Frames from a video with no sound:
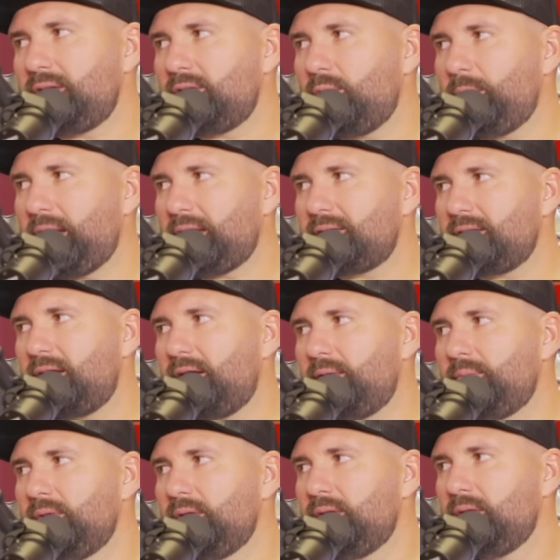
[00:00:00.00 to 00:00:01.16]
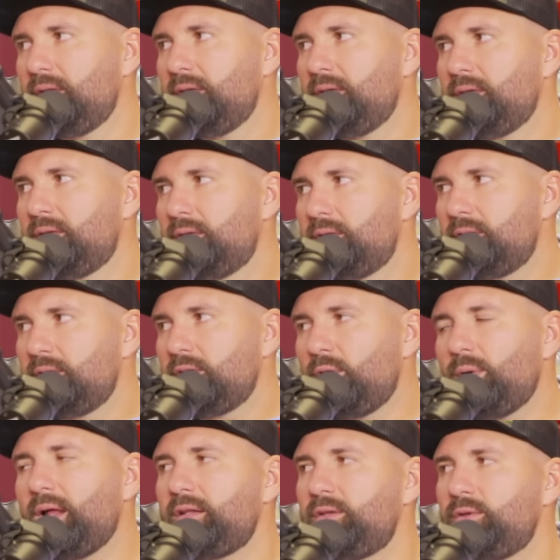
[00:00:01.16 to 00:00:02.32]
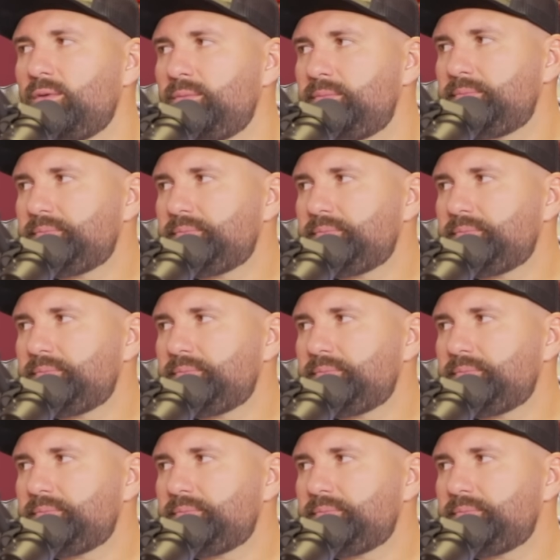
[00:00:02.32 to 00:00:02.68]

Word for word: go back in time? You know what I'd do?